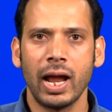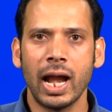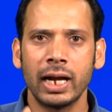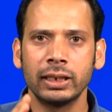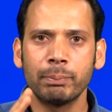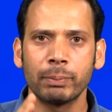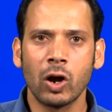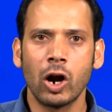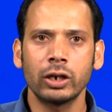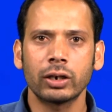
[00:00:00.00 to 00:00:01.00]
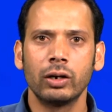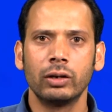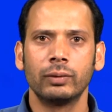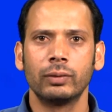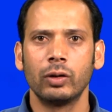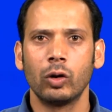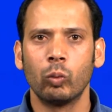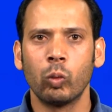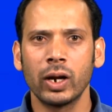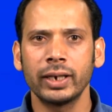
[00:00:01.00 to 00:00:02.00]
and the plant
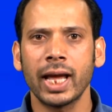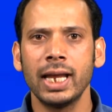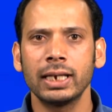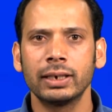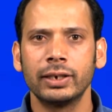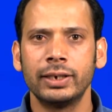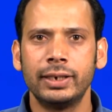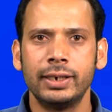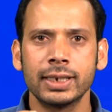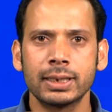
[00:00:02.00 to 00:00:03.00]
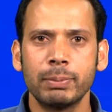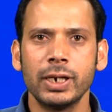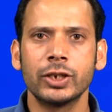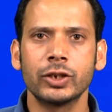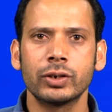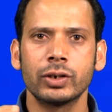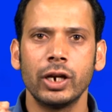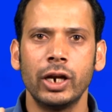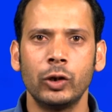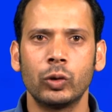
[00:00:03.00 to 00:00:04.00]
volatile displaces it
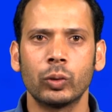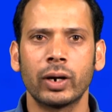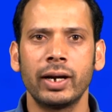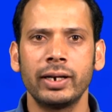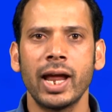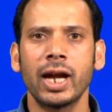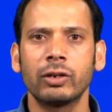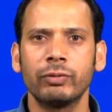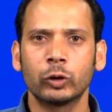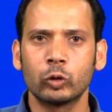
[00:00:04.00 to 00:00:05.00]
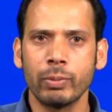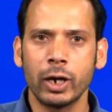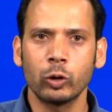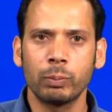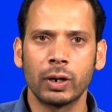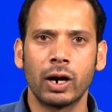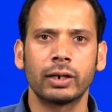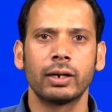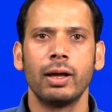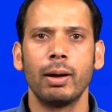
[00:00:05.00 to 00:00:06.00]
into contact with tomato
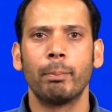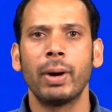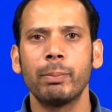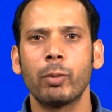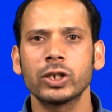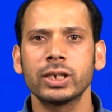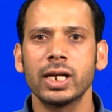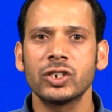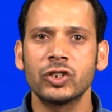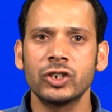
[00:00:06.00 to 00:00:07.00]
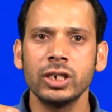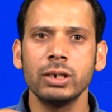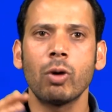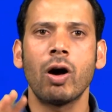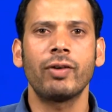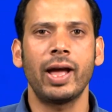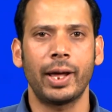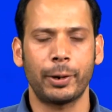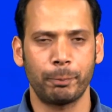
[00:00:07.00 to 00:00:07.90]
plant by passing a stream of air.